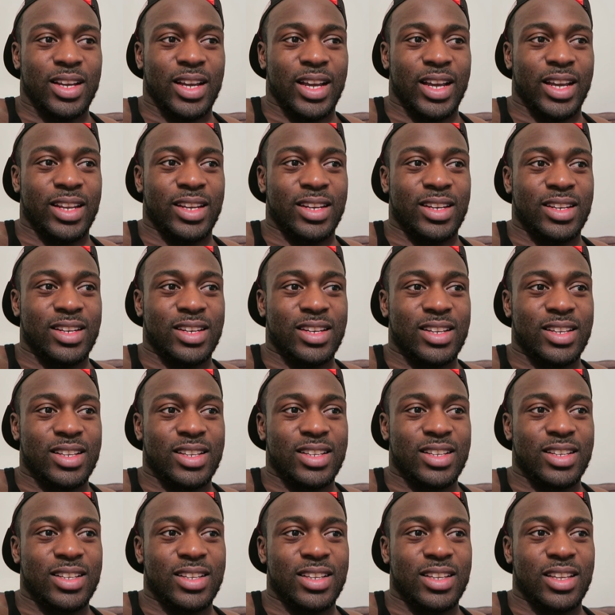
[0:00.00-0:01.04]
And
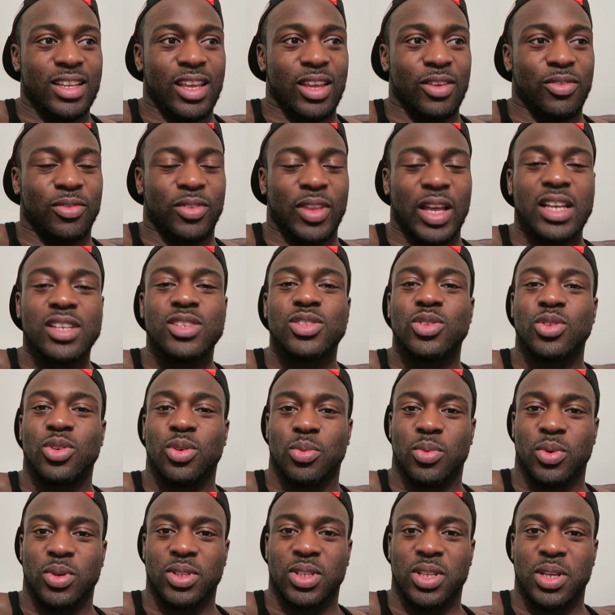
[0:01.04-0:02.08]
if that's
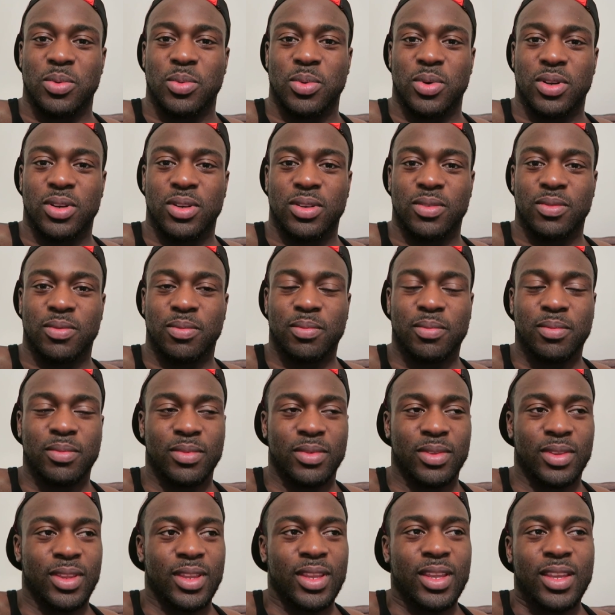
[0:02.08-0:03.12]
not what they want,
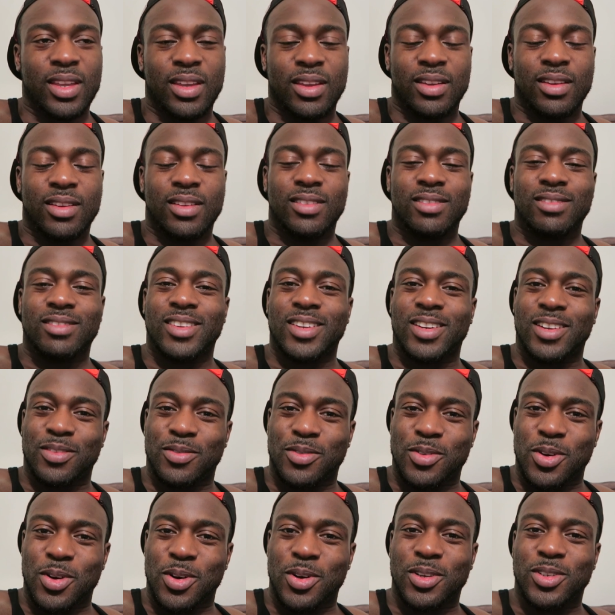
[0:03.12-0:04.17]
then
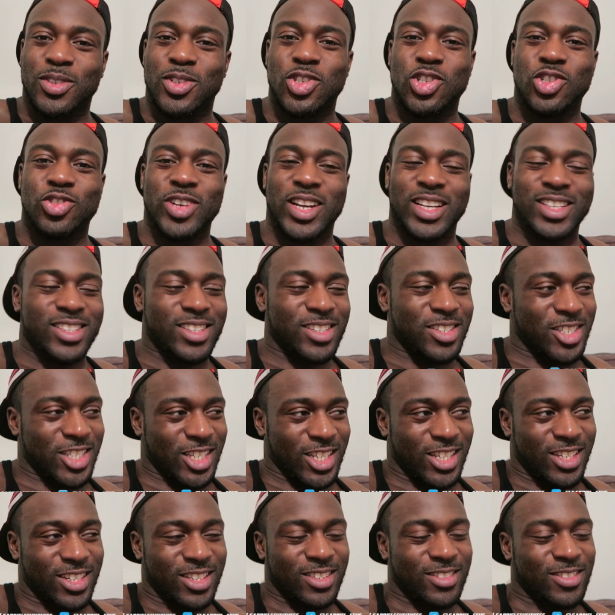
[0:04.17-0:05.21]
I've got a
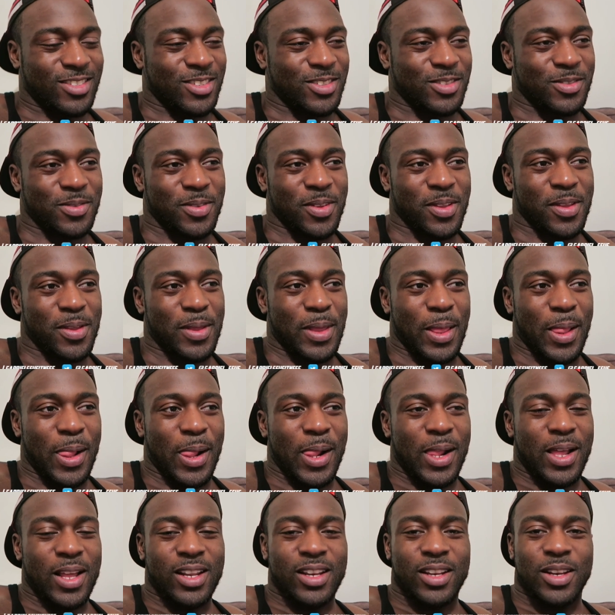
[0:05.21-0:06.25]
strategy
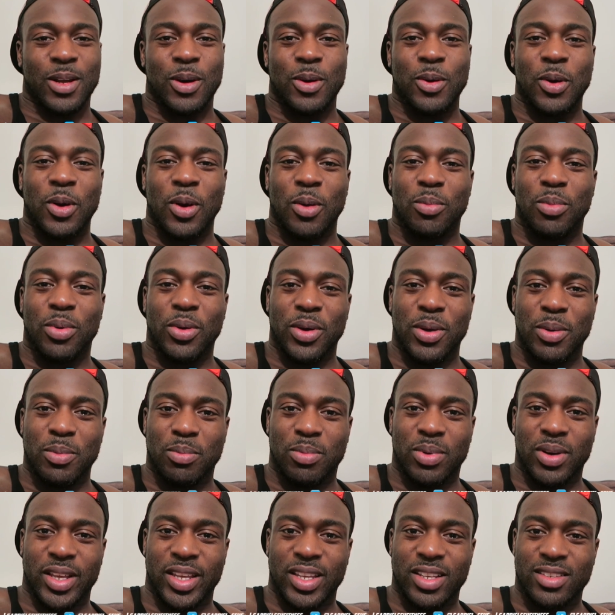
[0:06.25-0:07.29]
that I'm going to put
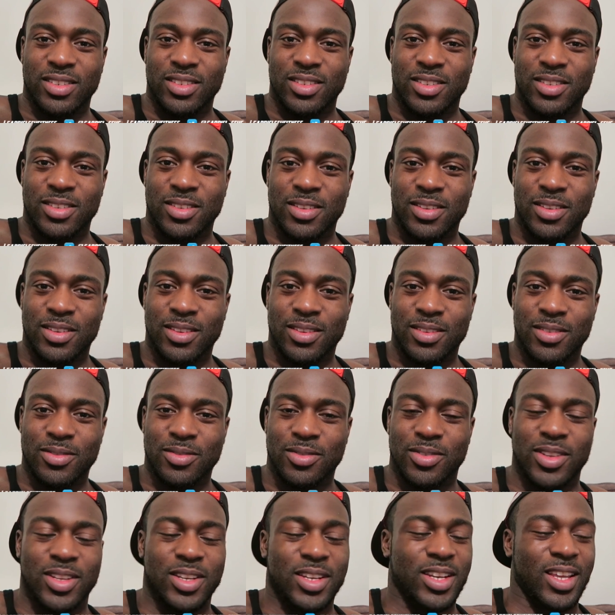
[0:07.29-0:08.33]
in place
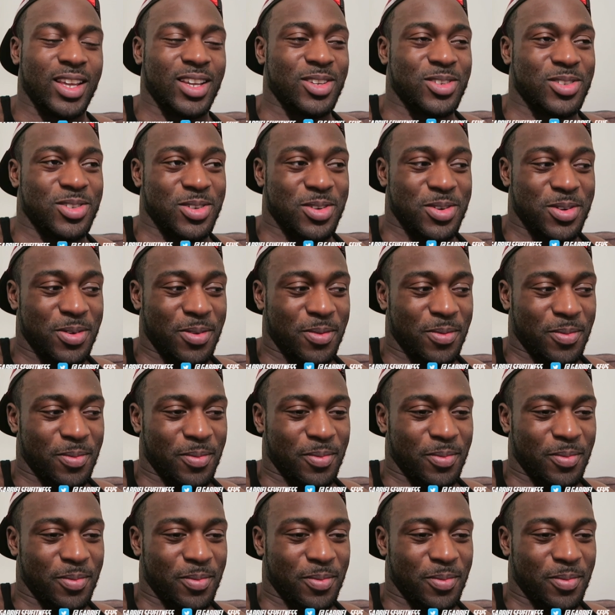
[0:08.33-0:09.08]
for the next show,